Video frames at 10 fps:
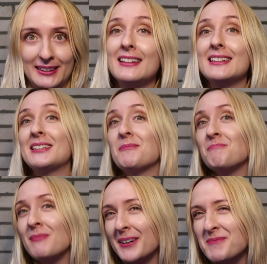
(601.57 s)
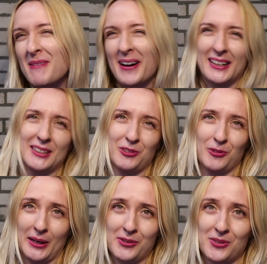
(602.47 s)
It is a mere market
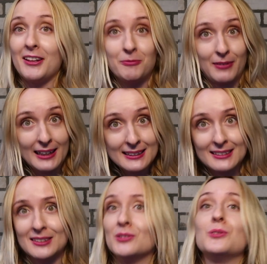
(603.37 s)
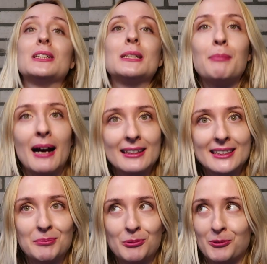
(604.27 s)
correction. Invest
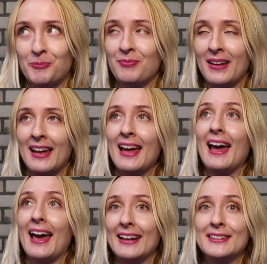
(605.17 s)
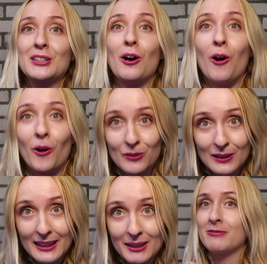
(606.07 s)
responsible and
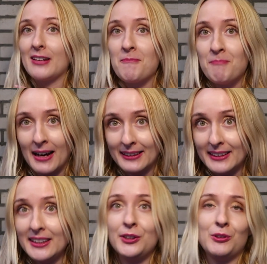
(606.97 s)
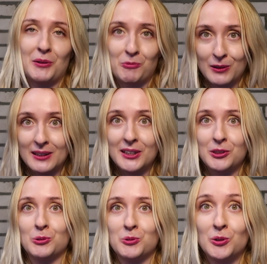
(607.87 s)
only with money you are willing
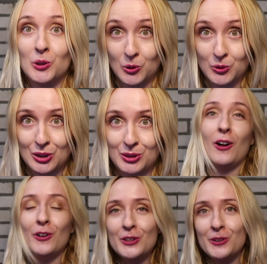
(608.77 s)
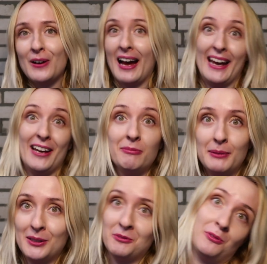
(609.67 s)
to lose. Although I have
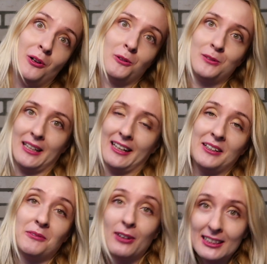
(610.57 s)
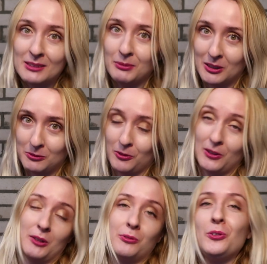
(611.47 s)
been involved in investment for
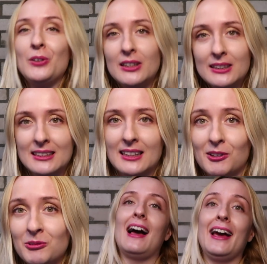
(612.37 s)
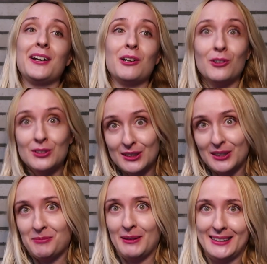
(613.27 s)
a few years now, I
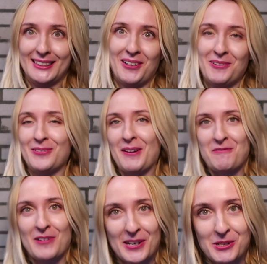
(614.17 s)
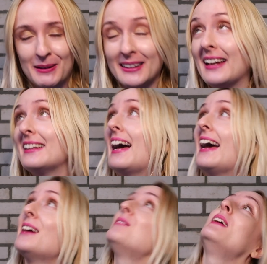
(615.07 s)
consider myself a freshman and I
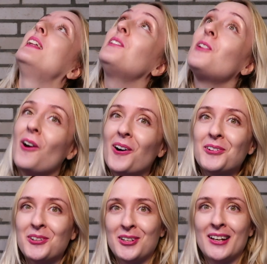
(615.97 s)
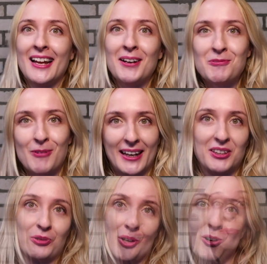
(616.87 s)
have a long way
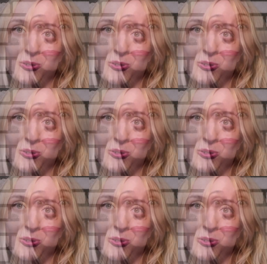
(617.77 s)
to go.